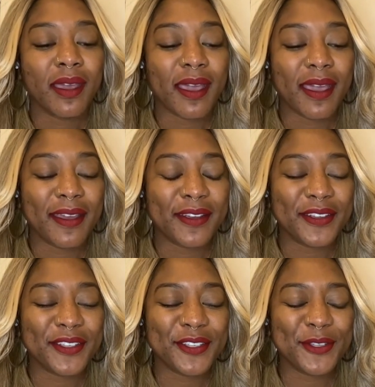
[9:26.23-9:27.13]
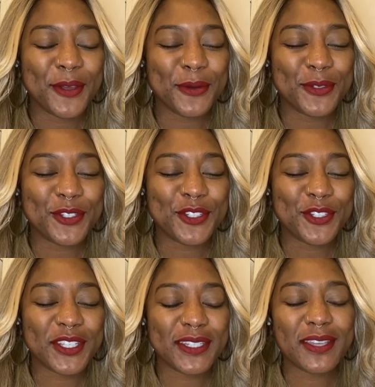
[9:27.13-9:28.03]
Uh, you know, she
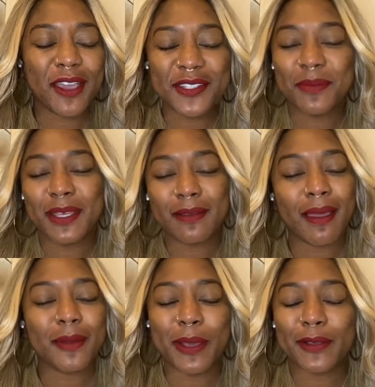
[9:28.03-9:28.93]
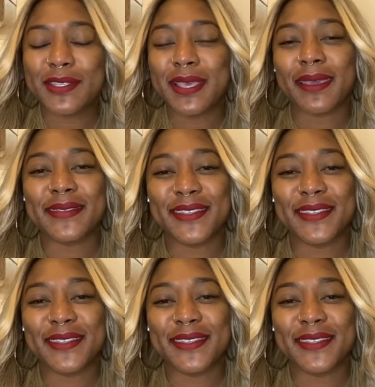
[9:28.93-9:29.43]
talked to me a lot about sex,